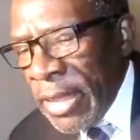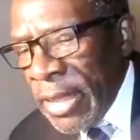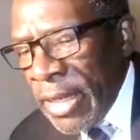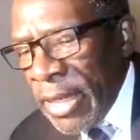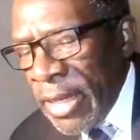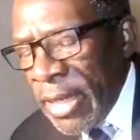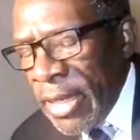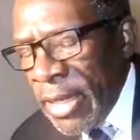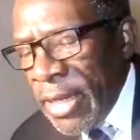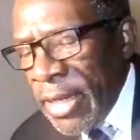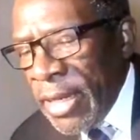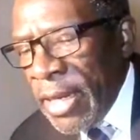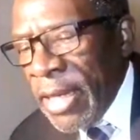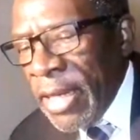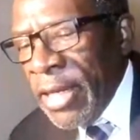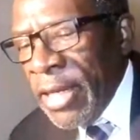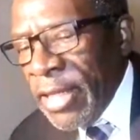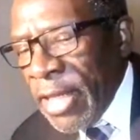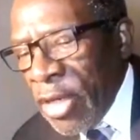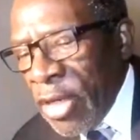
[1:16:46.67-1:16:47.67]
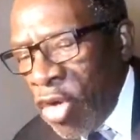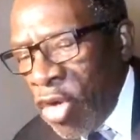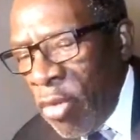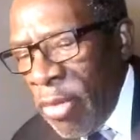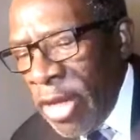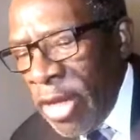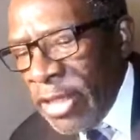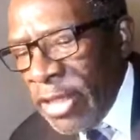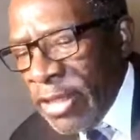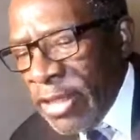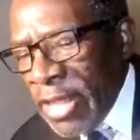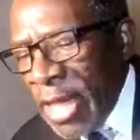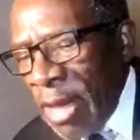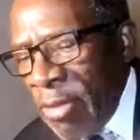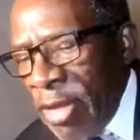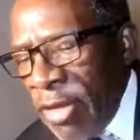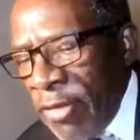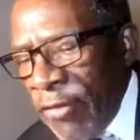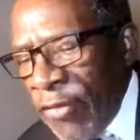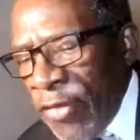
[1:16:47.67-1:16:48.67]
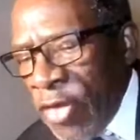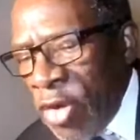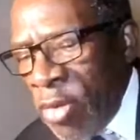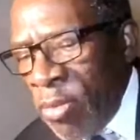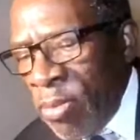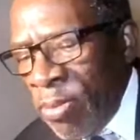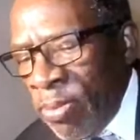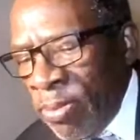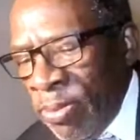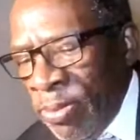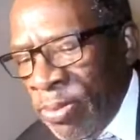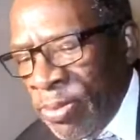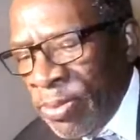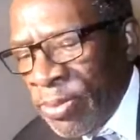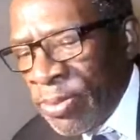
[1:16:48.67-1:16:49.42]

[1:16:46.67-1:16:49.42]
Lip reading: Another comment coming from